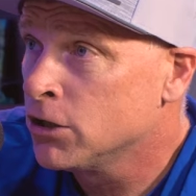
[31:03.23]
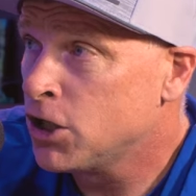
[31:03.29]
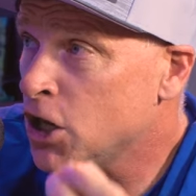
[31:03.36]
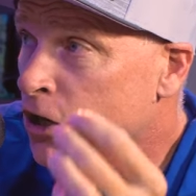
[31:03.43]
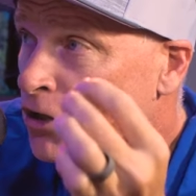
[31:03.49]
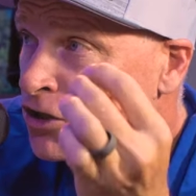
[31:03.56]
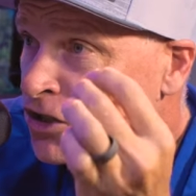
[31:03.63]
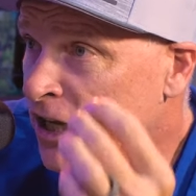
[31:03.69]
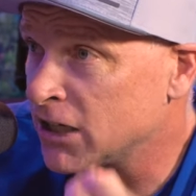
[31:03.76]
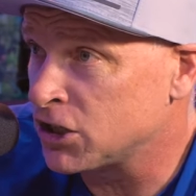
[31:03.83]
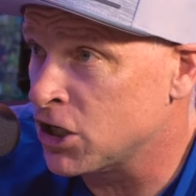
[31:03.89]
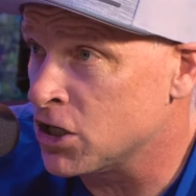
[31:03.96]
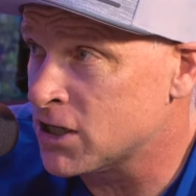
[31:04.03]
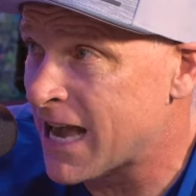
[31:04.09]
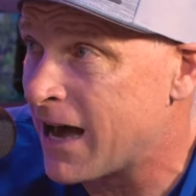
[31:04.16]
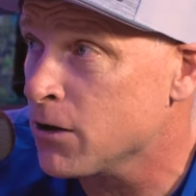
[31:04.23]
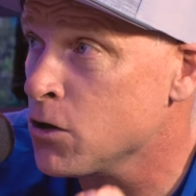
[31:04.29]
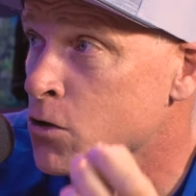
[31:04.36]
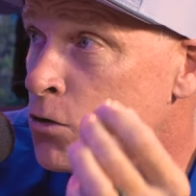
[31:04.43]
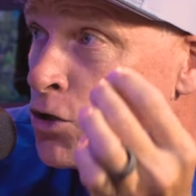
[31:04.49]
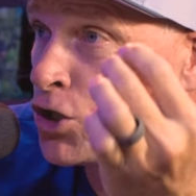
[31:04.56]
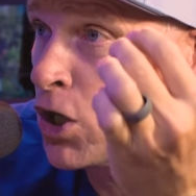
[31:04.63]
to your sessions, how
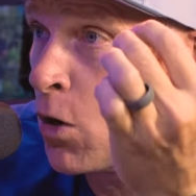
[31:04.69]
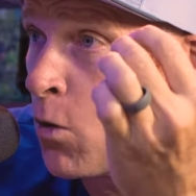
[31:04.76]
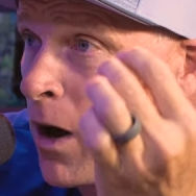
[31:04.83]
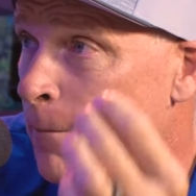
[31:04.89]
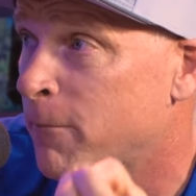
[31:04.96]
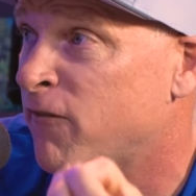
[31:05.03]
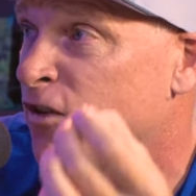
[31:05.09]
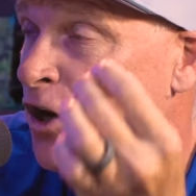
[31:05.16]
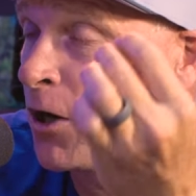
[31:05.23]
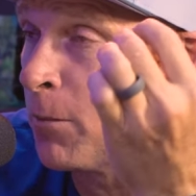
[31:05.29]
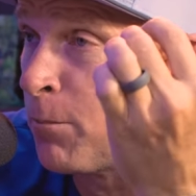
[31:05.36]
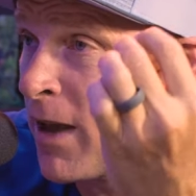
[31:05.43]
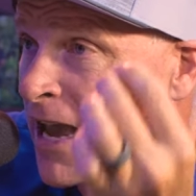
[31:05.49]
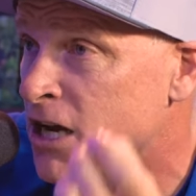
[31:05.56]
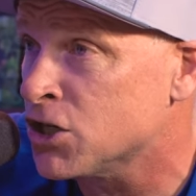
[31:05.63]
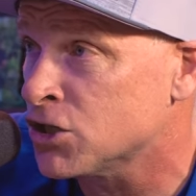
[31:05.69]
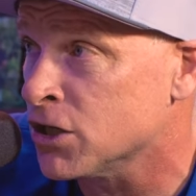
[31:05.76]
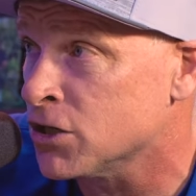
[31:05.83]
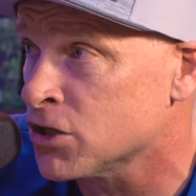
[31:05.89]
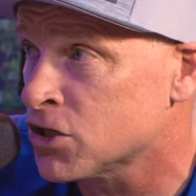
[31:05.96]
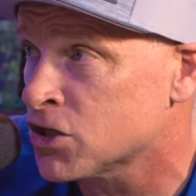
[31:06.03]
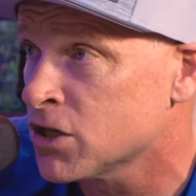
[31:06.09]
you show up for your
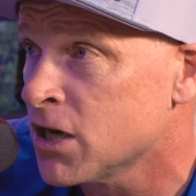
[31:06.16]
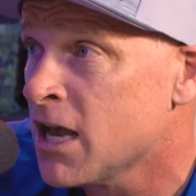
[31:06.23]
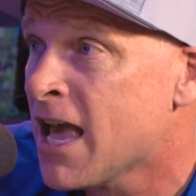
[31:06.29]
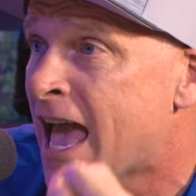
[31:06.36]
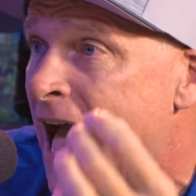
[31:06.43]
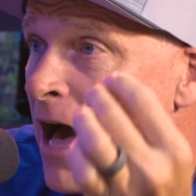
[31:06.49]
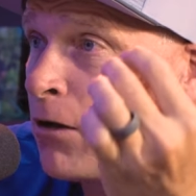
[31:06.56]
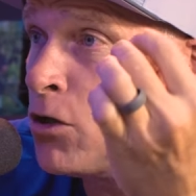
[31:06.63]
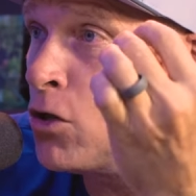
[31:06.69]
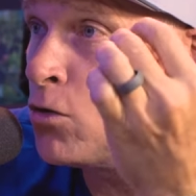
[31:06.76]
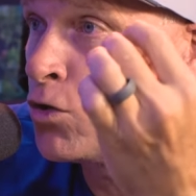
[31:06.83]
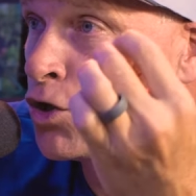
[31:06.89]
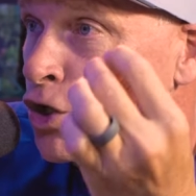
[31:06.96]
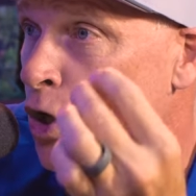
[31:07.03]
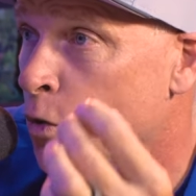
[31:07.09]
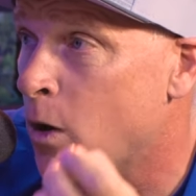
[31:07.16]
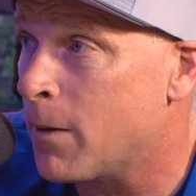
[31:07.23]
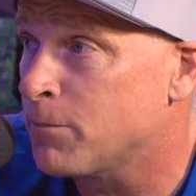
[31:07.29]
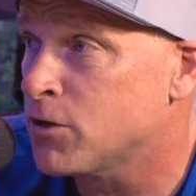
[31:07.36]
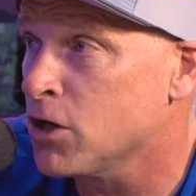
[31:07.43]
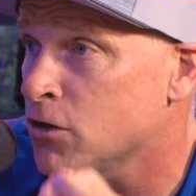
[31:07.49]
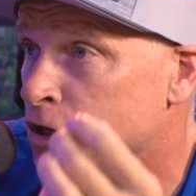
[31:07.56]
patients, how you show
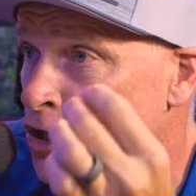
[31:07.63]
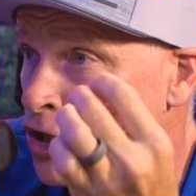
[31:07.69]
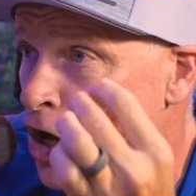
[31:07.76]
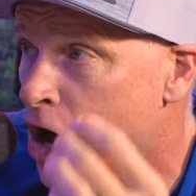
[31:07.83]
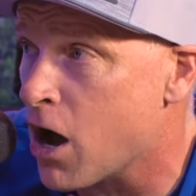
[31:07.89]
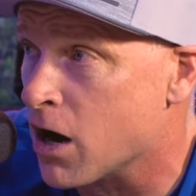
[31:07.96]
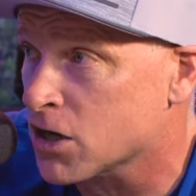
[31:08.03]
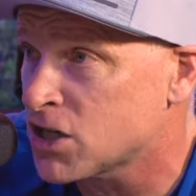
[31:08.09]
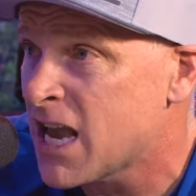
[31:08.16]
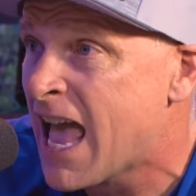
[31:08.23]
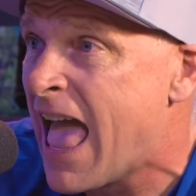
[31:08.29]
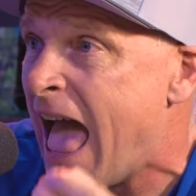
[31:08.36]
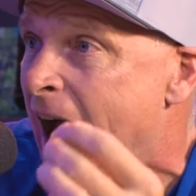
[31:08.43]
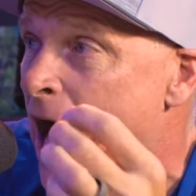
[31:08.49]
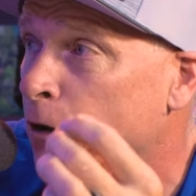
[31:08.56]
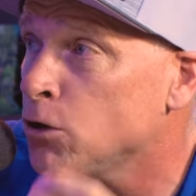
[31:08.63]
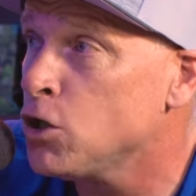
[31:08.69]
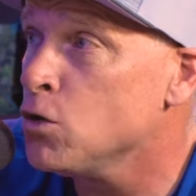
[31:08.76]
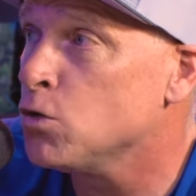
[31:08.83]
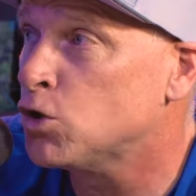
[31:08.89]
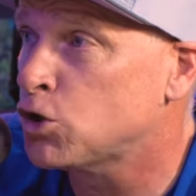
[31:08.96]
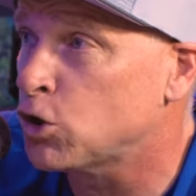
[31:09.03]
up to the talks, how
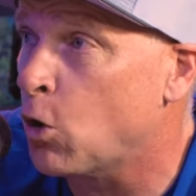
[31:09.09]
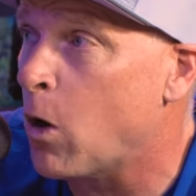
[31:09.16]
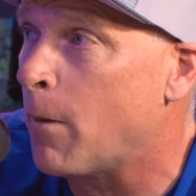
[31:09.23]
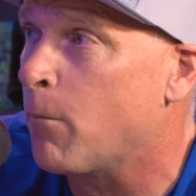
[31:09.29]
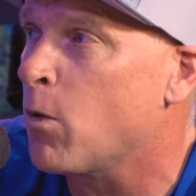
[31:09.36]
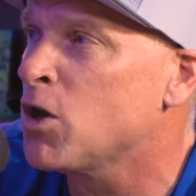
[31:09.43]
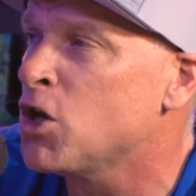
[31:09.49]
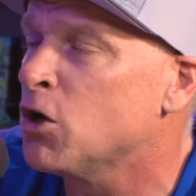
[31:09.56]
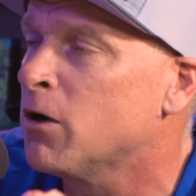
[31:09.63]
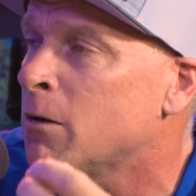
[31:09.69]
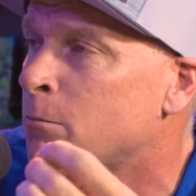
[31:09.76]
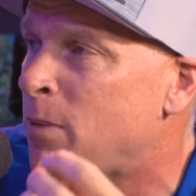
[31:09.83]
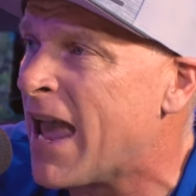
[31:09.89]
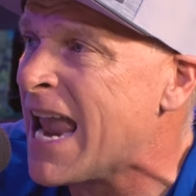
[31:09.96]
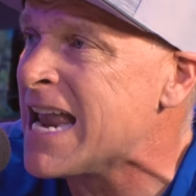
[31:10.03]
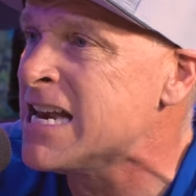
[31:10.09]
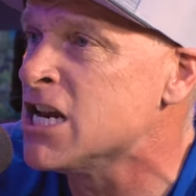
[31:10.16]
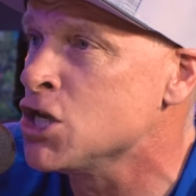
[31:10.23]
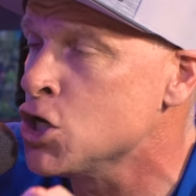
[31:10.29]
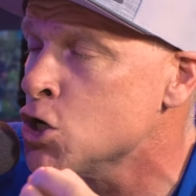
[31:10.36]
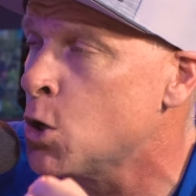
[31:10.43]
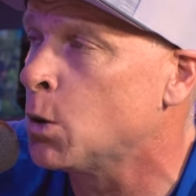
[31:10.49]
you show up when you're in pain
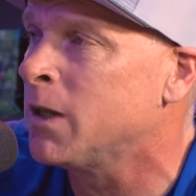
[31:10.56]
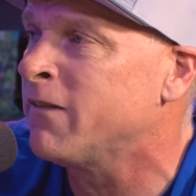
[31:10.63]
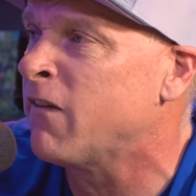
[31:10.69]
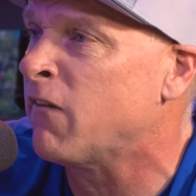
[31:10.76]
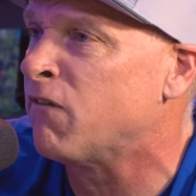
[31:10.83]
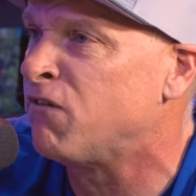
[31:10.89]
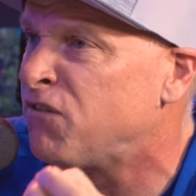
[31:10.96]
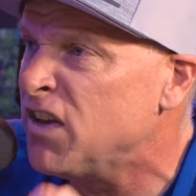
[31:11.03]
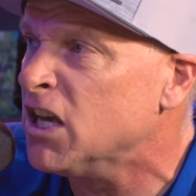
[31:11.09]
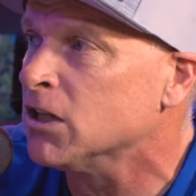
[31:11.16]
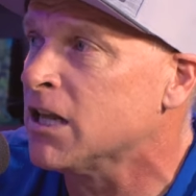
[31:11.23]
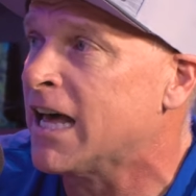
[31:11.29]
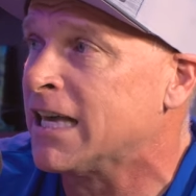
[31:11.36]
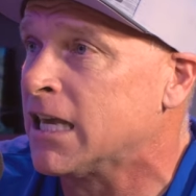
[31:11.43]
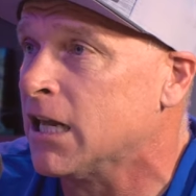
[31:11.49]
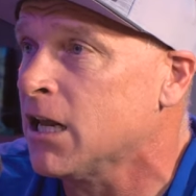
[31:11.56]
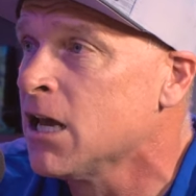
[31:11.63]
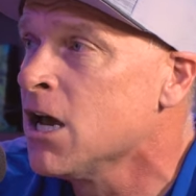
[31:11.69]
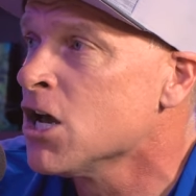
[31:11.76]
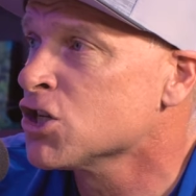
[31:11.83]
and you don't even feel like it.